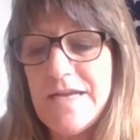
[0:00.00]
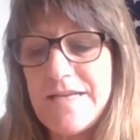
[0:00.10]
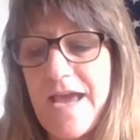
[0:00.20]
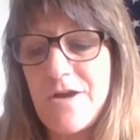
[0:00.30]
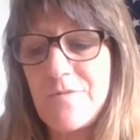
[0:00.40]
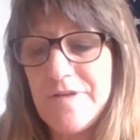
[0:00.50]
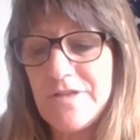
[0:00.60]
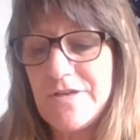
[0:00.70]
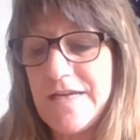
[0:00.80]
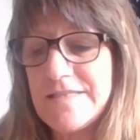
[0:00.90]

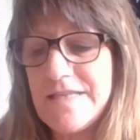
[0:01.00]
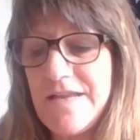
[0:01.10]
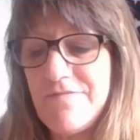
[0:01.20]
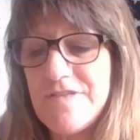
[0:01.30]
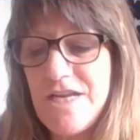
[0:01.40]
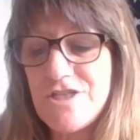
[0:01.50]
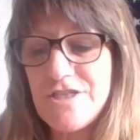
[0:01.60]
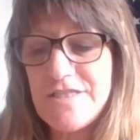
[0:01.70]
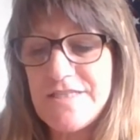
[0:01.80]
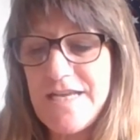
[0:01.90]
Caterpillar is an
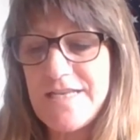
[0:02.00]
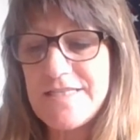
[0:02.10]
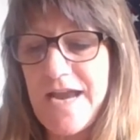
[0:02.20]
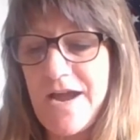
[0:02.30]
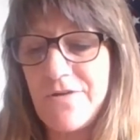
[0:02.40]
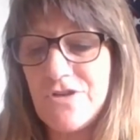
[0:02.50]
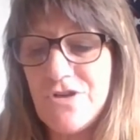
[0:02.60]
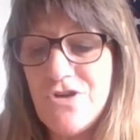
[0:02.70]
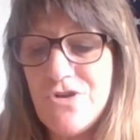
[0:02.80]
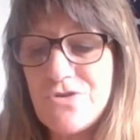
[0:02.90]
invitation to test out
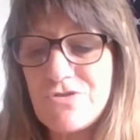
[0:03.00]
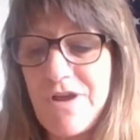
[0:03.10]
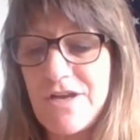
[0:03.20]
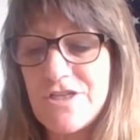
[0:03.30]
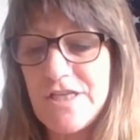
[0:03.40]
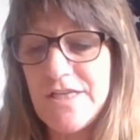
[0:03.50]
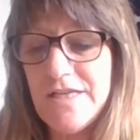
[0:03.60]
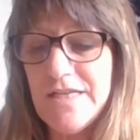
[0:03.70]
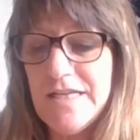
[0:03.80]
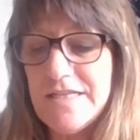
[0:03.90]
new strategy
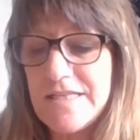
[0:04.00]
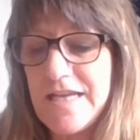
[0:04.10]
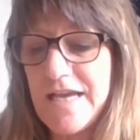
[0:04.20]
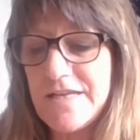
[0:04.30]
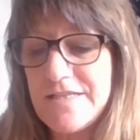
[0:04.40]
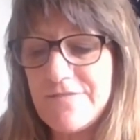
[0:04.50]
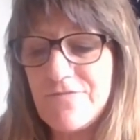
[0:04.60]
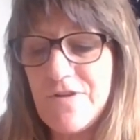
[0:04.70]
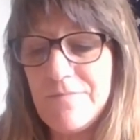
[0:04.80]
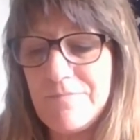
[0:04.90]
to get a
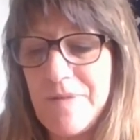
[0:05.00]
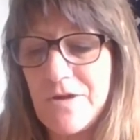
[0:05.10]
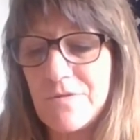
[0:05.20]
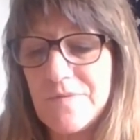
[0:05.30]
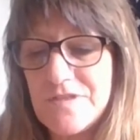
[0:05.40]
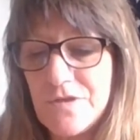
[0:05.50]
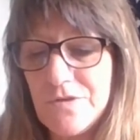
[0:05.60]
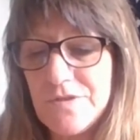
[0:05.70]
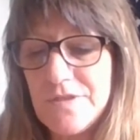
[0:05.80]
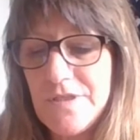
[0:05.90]
different, better
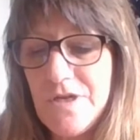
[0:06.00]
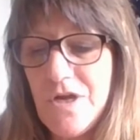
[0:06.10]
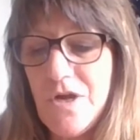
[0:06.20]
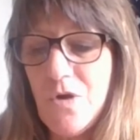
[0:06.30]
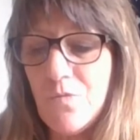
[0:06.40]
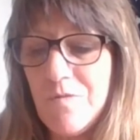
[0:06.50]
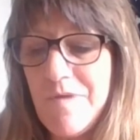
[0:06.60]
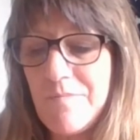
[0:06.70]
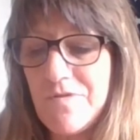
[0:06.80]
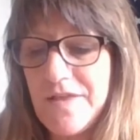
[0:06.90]
result.
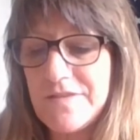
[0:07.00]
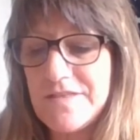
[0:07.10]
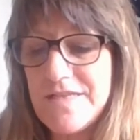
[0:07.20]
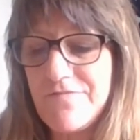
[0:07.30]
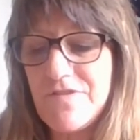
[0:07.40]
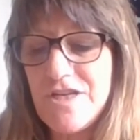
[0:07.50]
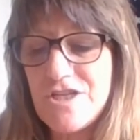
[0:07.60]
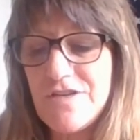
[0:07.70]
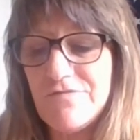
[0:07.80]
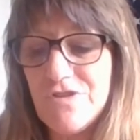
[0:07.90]
Remember that the
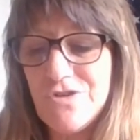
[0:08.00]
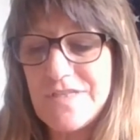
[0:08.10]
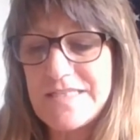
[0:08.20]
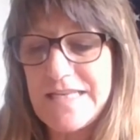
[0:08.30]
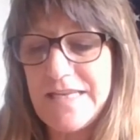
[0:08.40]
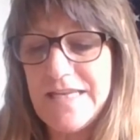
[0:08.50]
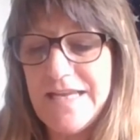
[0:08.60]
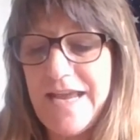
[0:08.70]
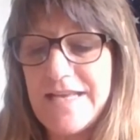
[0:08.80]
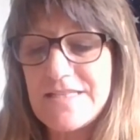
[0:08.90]
definition of lunacy
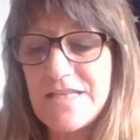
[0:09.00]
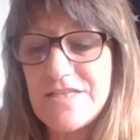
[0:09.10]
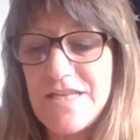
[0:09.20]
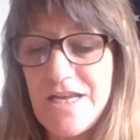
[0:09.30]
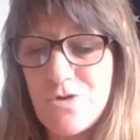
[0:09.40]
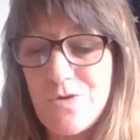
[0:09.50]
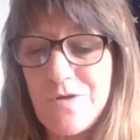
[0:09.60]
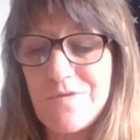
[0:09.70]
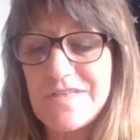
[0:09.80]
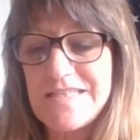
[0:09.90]
is
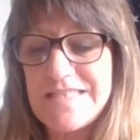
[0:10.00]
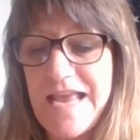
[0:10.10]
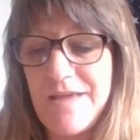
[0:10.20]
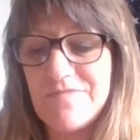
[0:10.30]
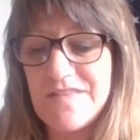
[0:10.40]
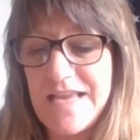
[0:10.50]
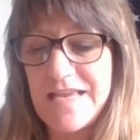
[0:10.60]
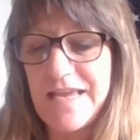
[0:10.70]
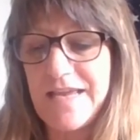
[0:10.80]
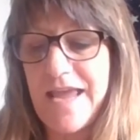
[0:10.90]
continuing with the same
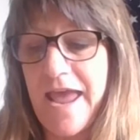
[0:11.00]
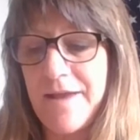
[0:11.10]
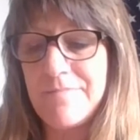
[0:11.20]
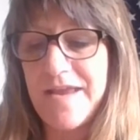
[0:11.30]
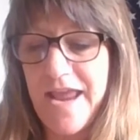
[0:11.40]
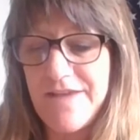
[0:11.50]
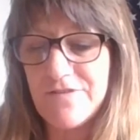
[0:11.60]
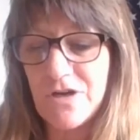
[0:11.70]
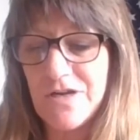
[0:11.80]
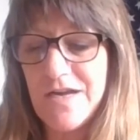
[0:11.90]
thinking and
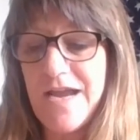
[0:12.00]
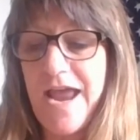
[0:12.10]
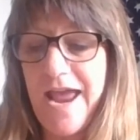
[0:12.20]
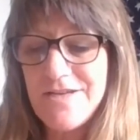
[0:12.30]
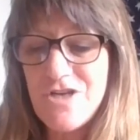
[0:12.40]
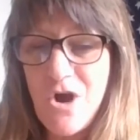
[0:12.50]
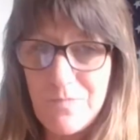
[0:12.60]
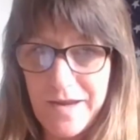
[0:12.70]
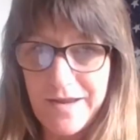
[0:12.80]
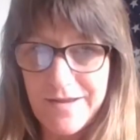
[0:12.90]
behavior and
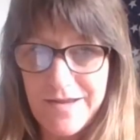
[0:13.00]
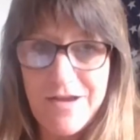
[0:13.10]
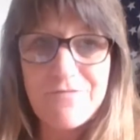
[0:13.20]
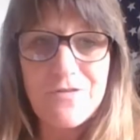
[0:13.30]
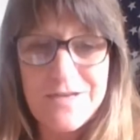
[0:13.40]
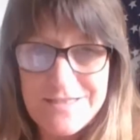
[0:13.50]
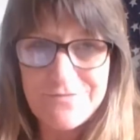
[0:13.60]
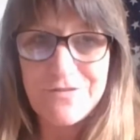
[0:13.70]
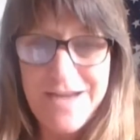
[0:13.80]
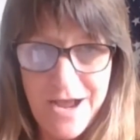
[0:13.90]
hoping for a
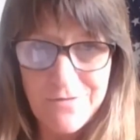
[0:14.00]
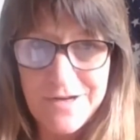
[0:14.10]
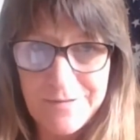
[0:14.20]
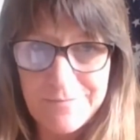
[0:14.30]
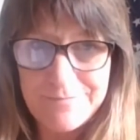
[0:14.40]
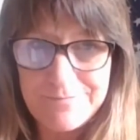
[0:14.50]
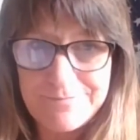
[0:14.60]
different outcome.